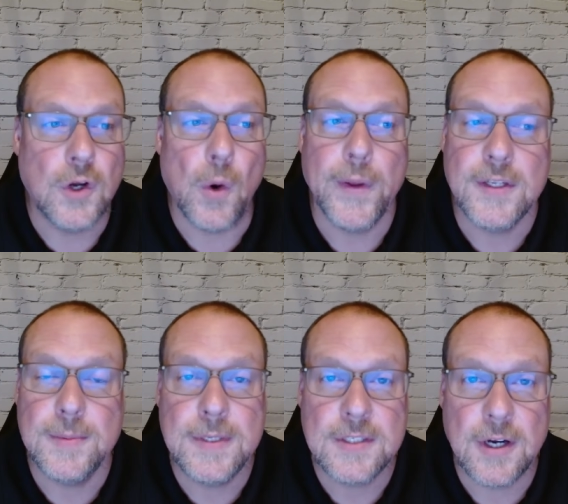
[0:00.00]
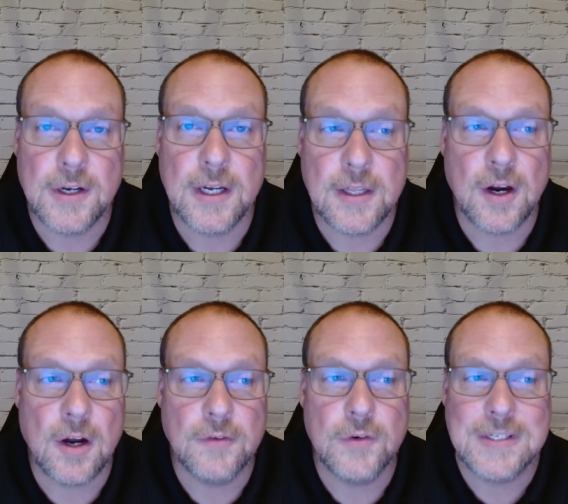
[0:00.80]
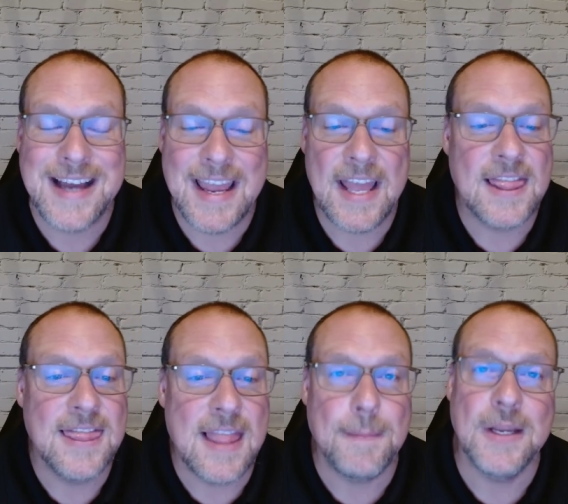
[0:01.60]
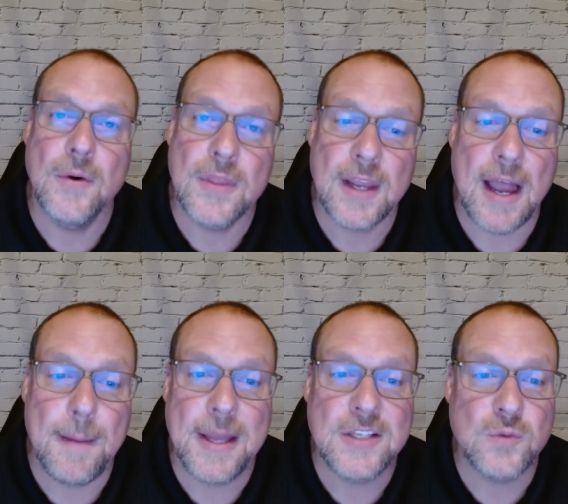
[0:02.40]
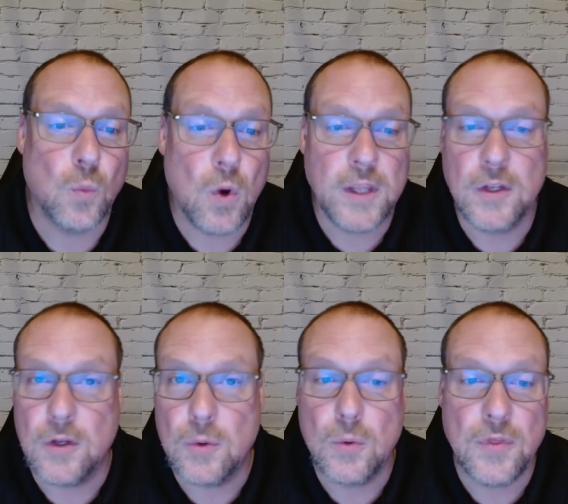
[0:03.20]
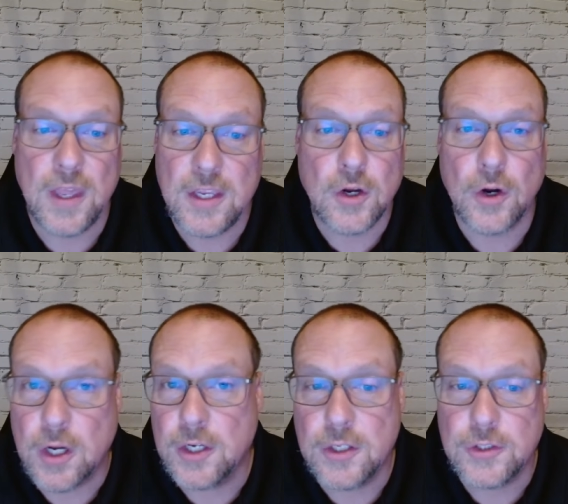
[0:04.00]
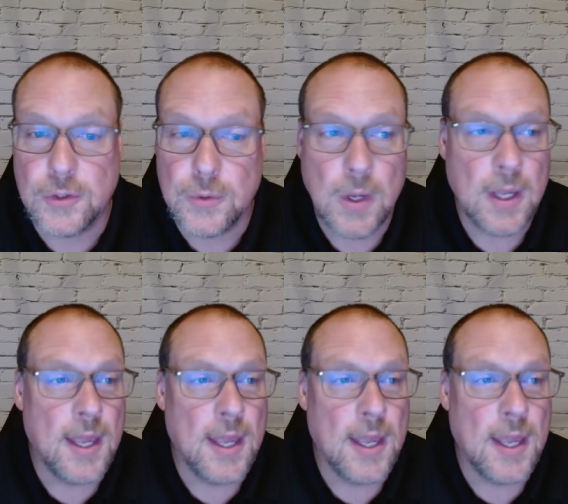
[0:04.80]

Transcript: going to be starting on the carnivore diet. Let me know in the comments what you think you're going to do.